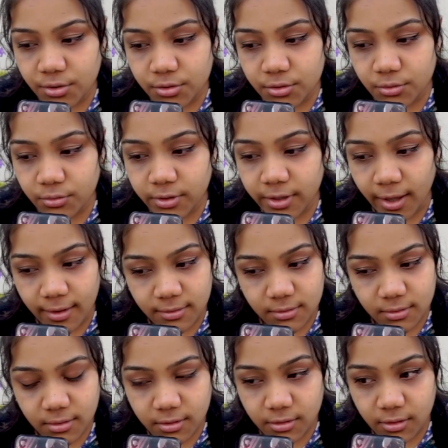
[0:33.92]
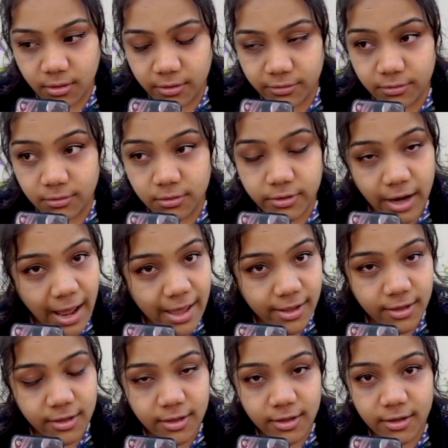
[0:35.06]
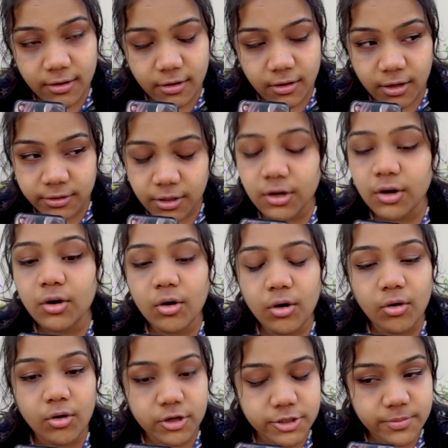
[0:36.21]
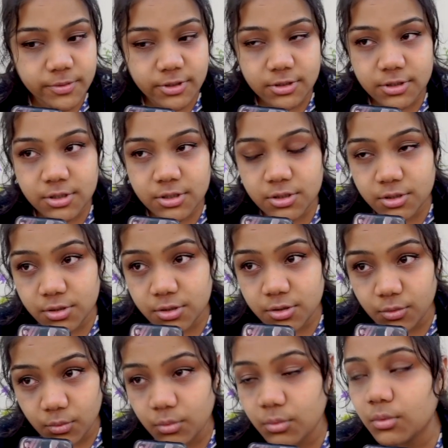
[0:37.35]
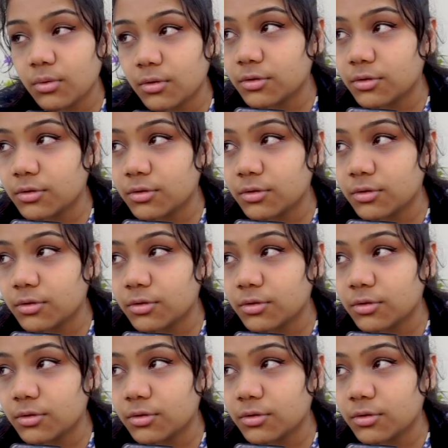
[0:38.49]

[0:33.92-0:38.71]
you can try other hospitals too.